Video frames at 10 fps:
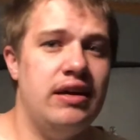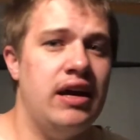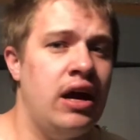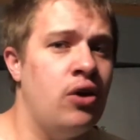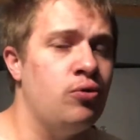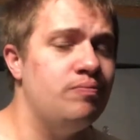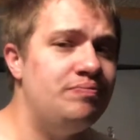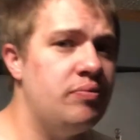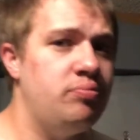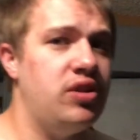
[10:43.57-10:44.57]
how
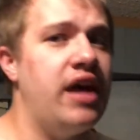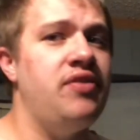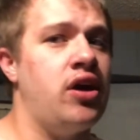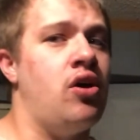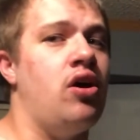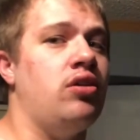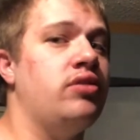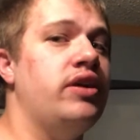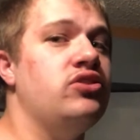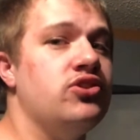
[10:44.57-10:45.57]
plain they are.
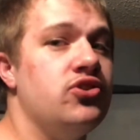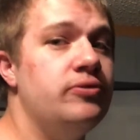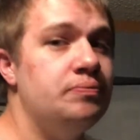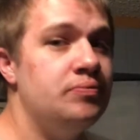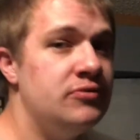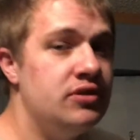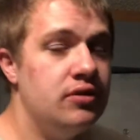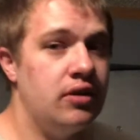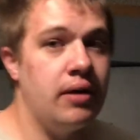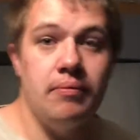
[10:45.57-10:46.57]
They just
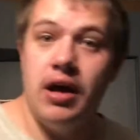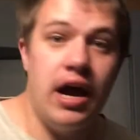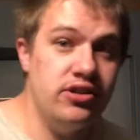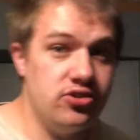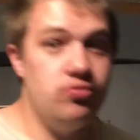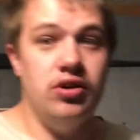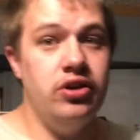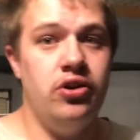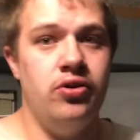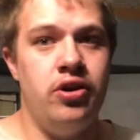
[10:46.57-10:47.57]
like, I just really
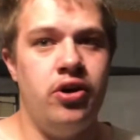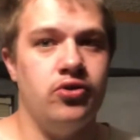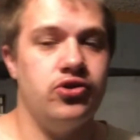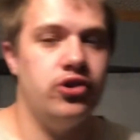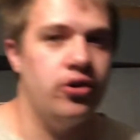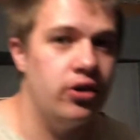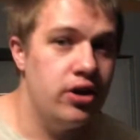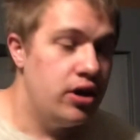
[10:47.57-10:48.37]
don't know. So